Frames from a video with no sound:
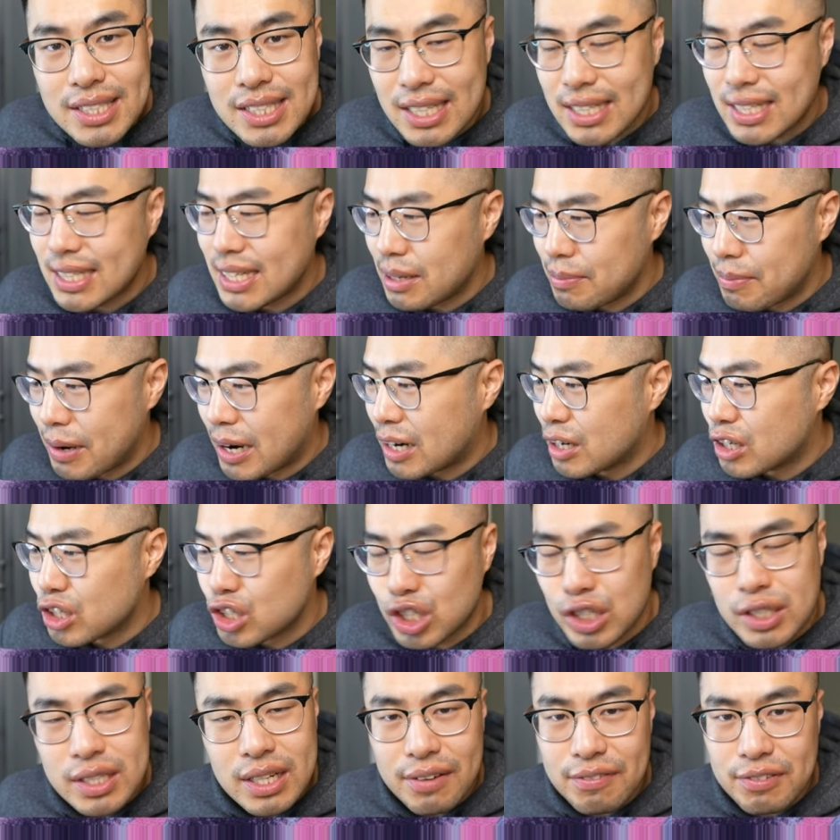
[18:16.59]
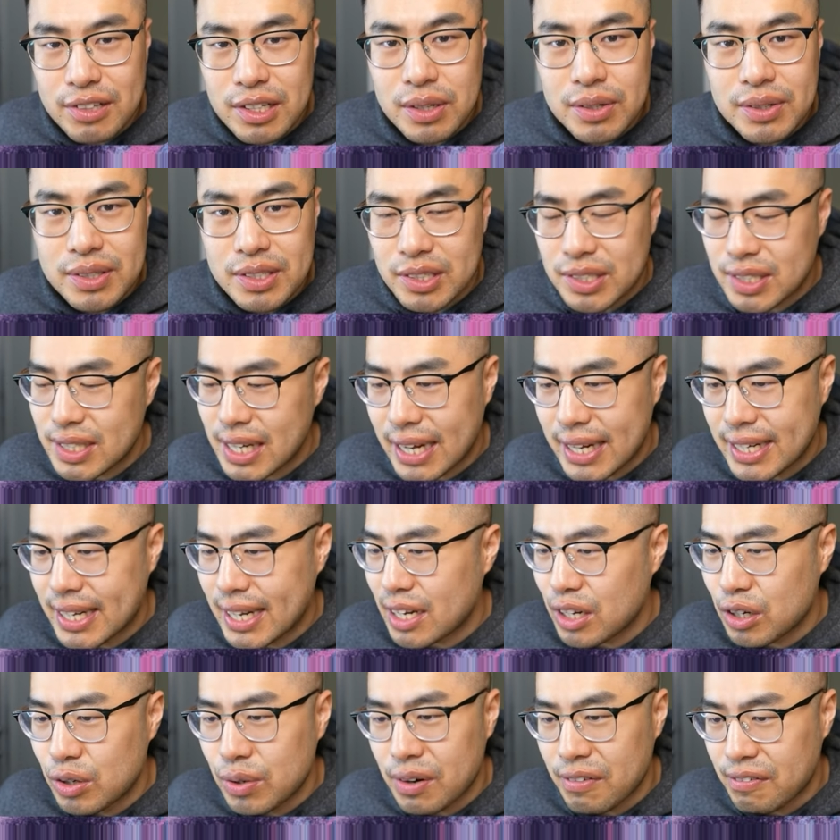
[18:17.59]
then D-Barrier should definitely go in your side
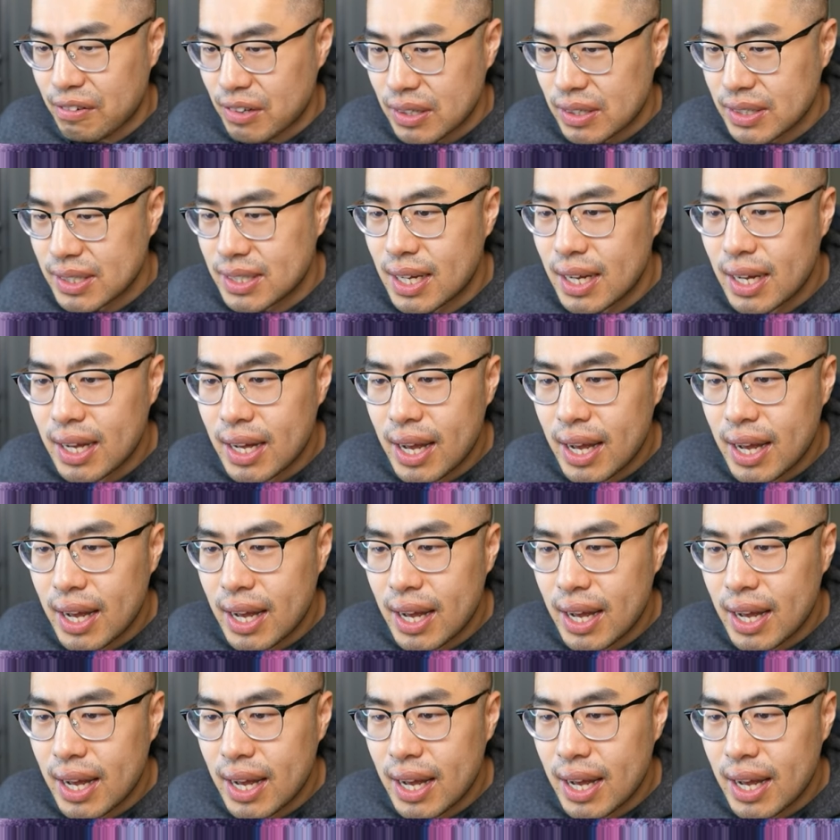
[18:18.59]
deck going first.